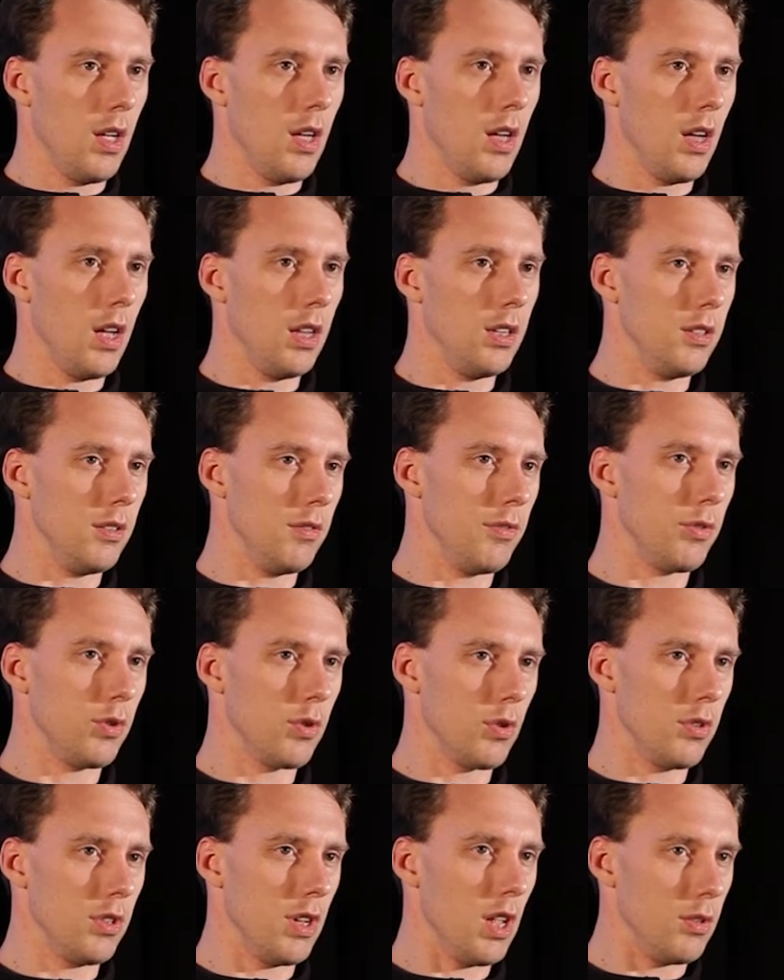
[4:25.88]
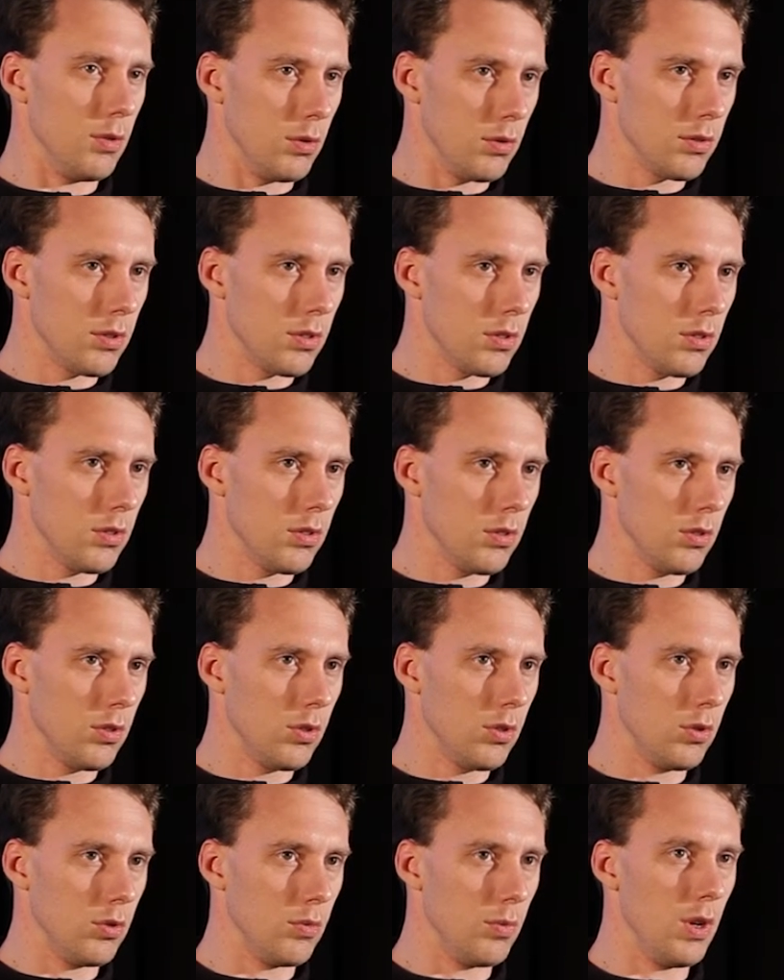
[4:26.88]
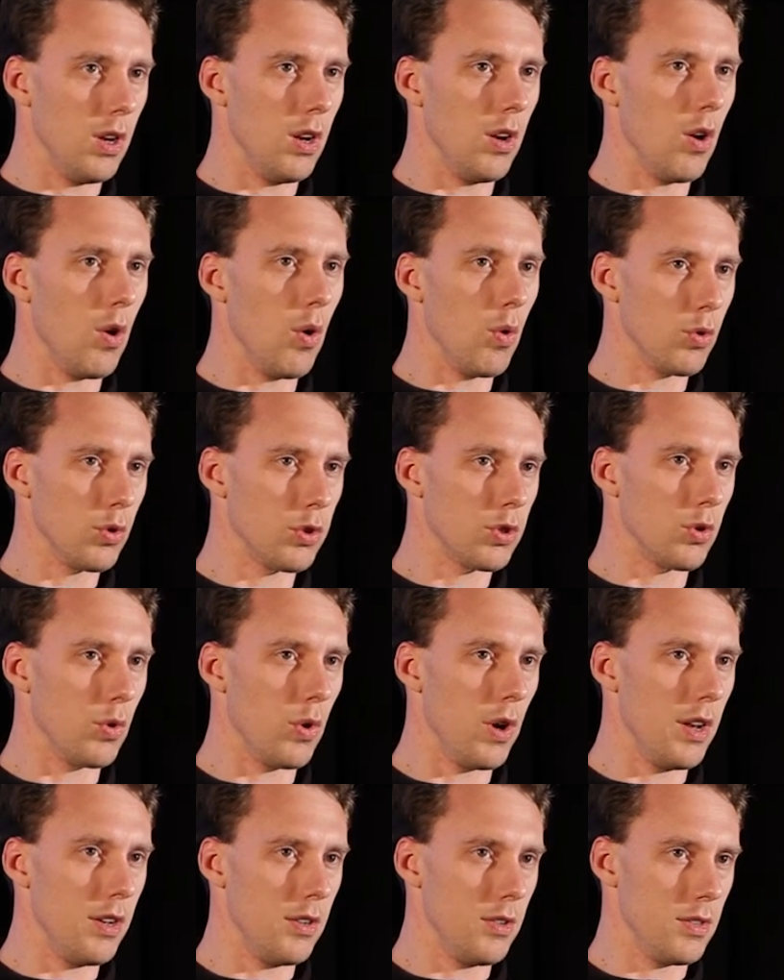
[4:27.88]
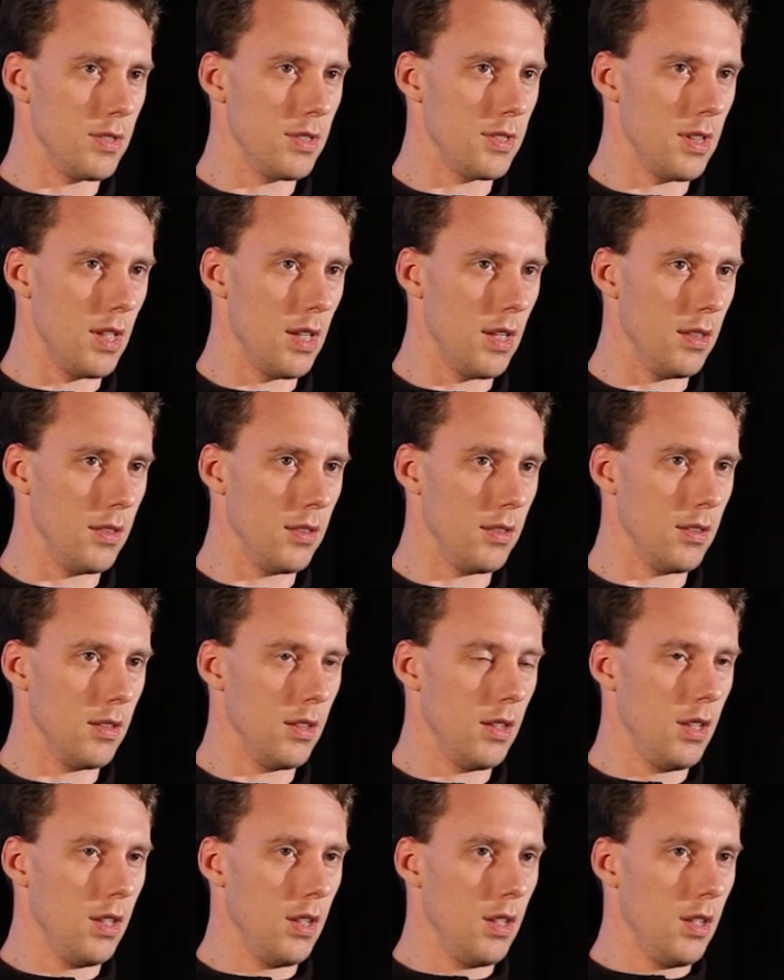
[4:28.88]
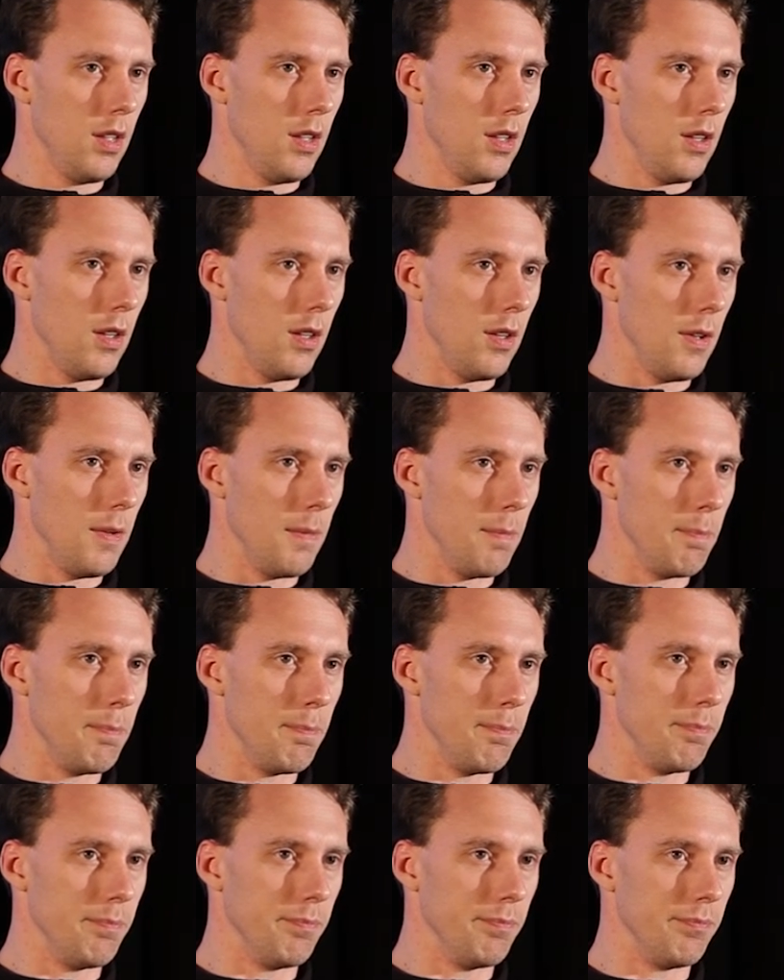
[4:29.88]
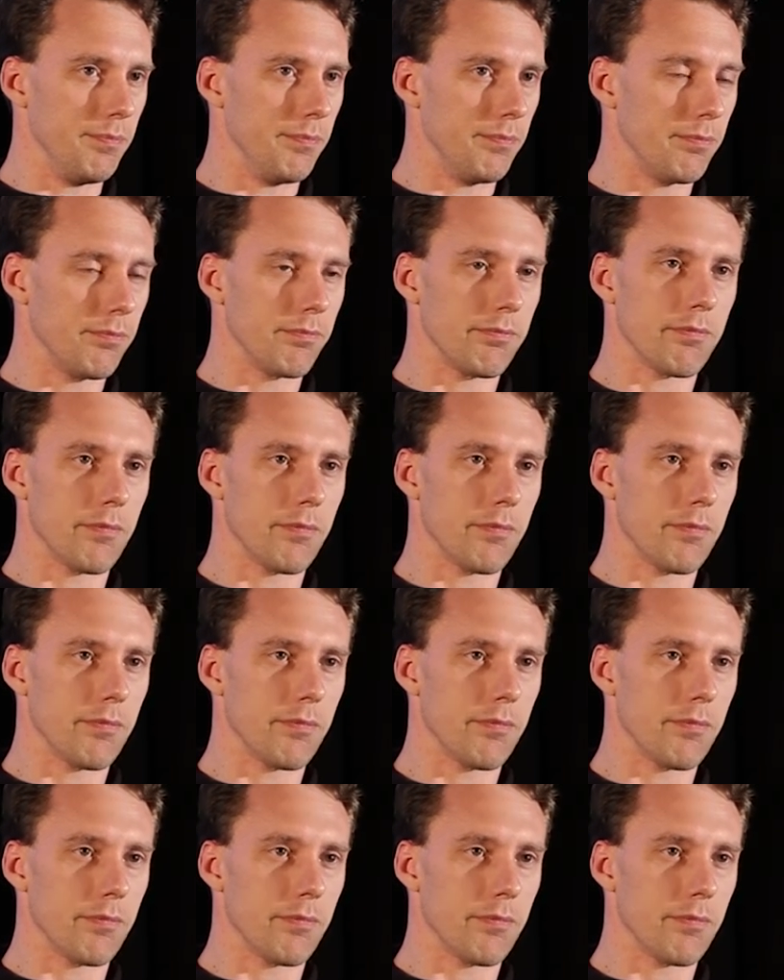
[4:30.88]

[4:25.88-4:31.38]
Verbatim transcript: And if you're an adult, you will also understand um,